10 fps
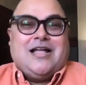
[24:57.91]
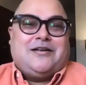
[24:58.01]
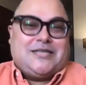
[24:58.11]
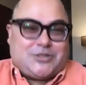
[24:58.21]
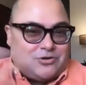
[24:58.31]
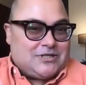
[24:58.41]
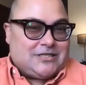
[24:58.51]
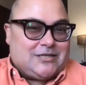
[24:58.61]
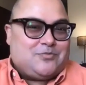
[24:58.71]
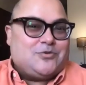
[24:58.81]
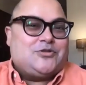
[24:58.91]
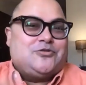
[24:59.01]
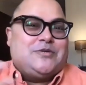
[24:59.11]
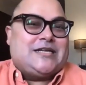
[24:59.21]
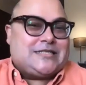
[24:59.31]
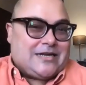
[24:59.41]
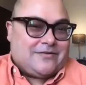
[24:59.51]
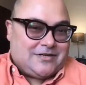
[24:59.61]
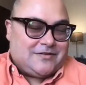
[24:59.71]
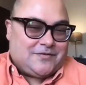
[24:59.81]
restaurants are supposed to be
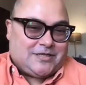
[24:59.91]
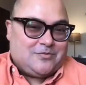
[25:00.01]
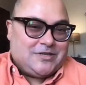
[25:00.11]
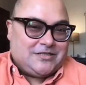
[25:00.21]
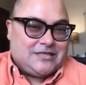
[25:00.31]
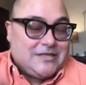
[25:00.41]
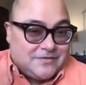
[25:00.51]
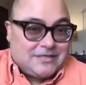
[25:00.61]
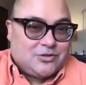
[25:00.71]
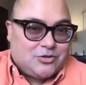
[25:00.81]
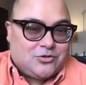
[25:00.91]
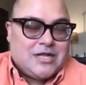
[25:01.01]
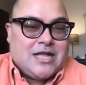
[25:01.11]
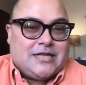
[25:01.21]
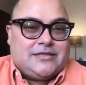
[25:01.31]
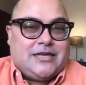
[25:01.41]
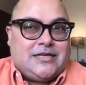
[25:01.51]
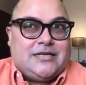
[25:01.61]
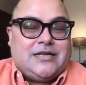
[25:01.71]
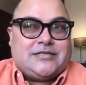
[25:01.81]
extravagant for some reason, even though
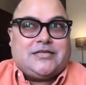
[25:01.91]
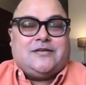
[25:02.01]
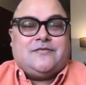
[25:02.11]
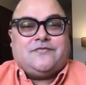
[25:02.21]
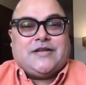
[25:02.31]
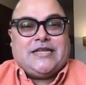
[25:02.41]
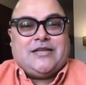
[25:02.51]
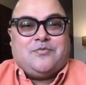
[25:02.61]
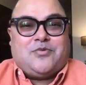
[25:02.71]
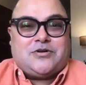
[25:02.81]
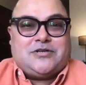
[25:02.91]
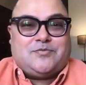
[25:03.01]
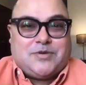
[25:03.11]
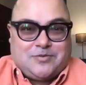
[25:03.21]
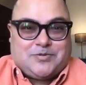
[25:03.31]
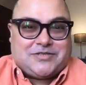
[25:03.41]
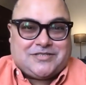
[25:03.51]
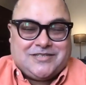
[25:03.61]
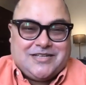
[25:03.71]
they serve a very important purpose,